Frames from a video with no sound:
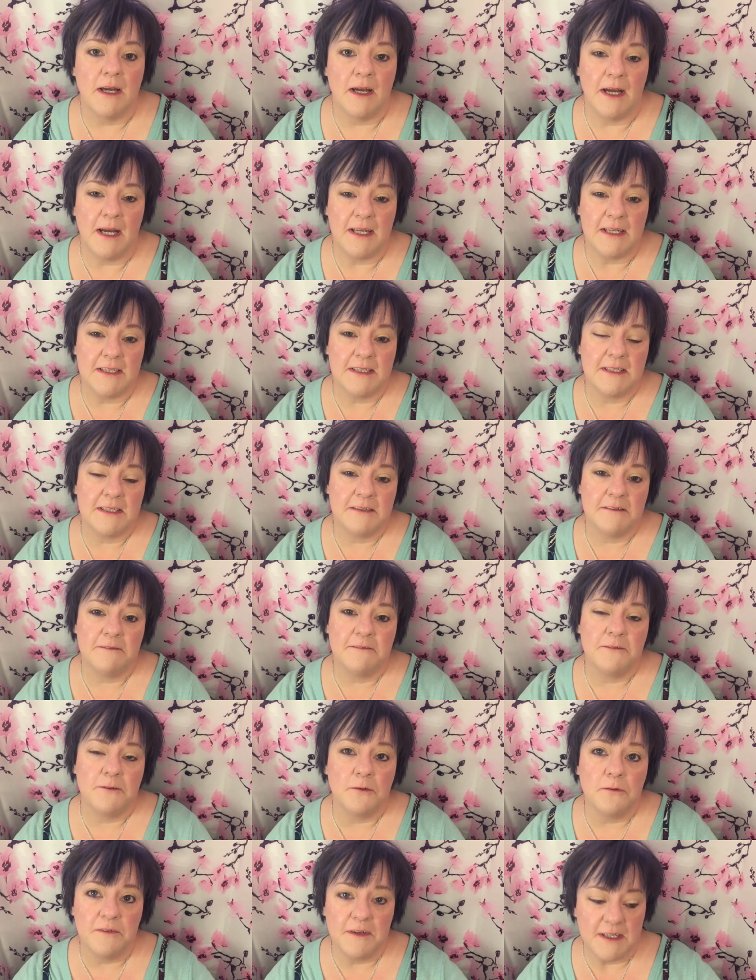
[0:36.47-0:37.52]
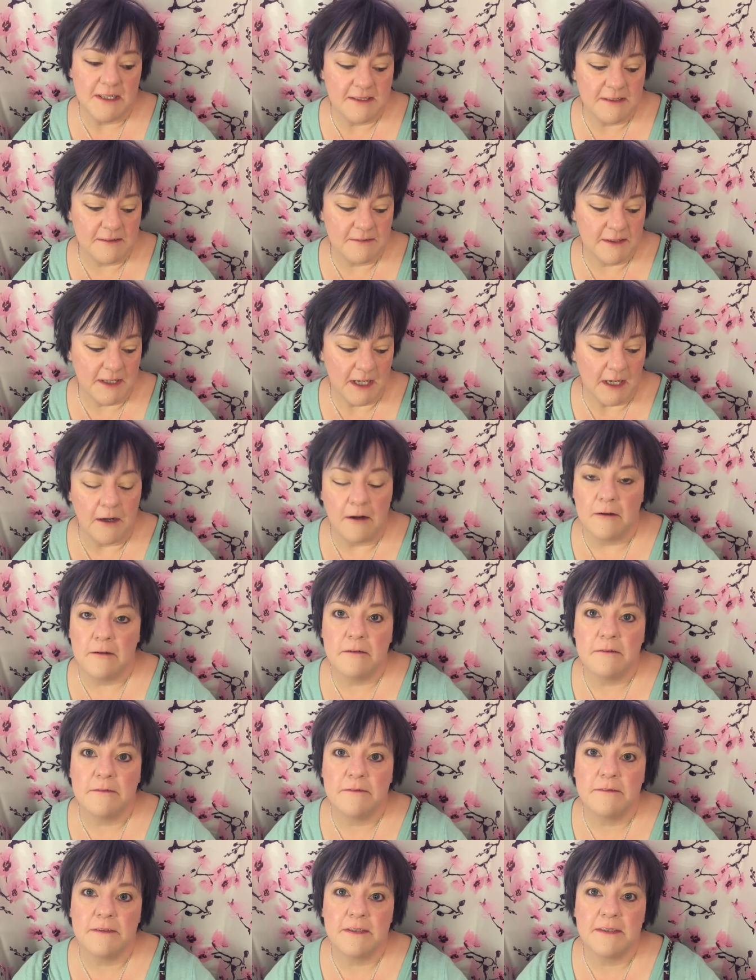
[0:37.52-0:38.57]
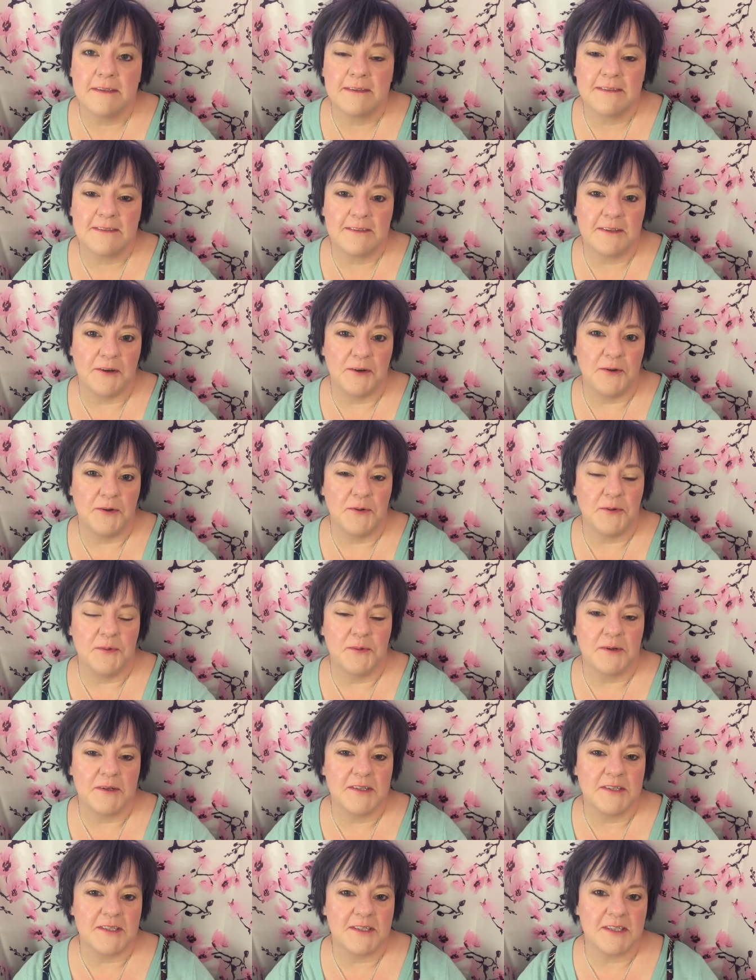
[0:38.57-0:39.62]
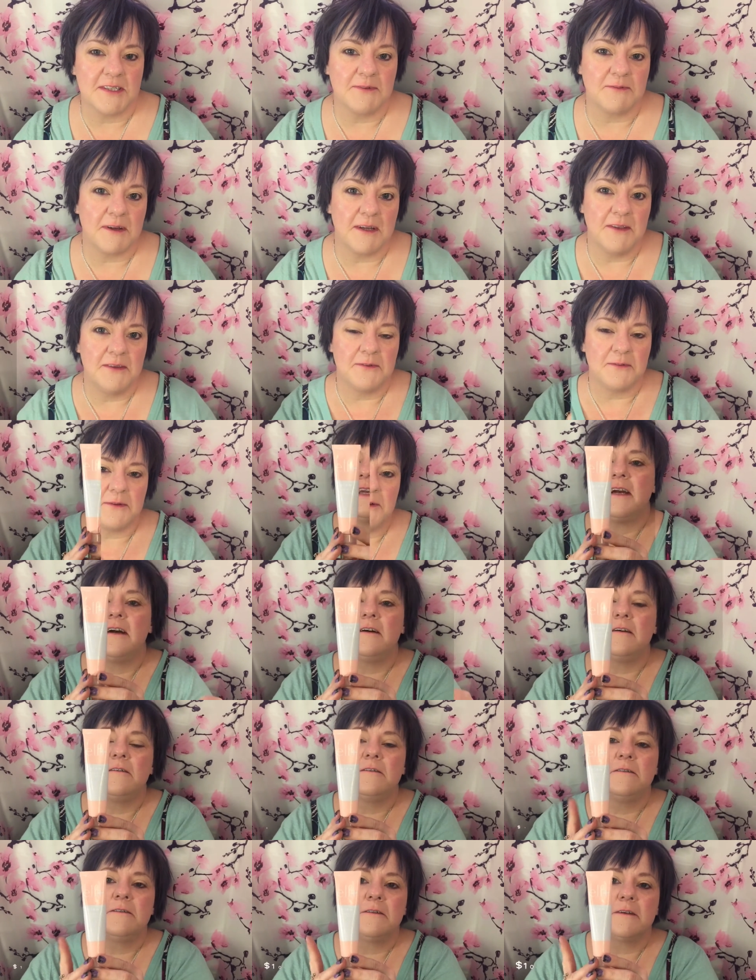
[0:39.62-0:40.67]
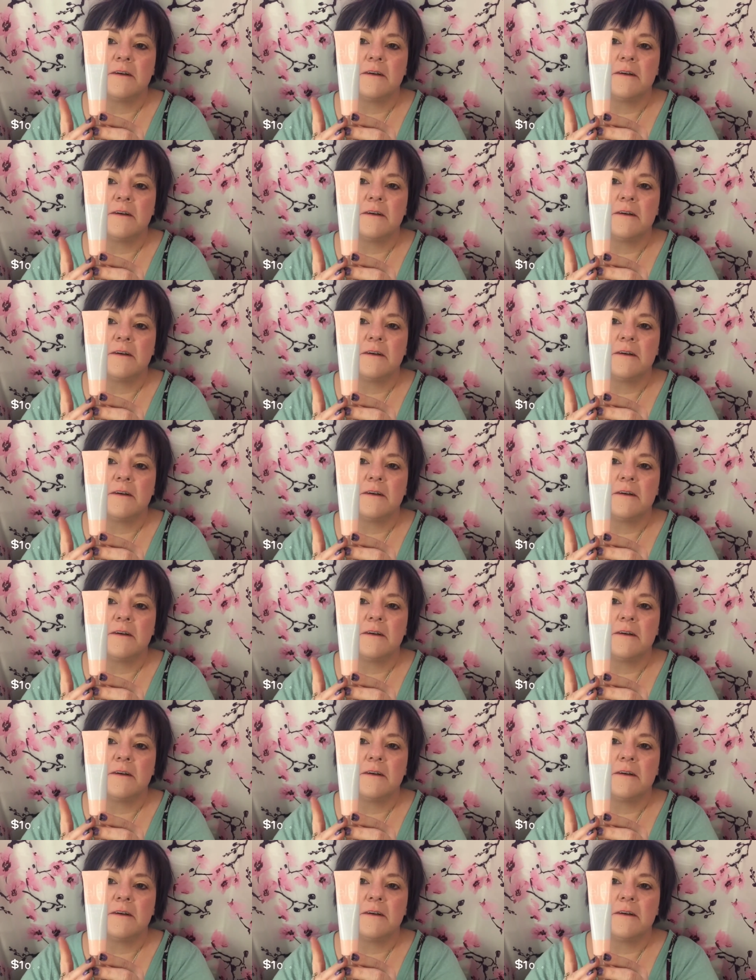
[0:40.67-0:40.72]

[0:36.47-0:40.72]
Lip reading: I did a full face of E.L.F. So we're just going to run through E.L.F.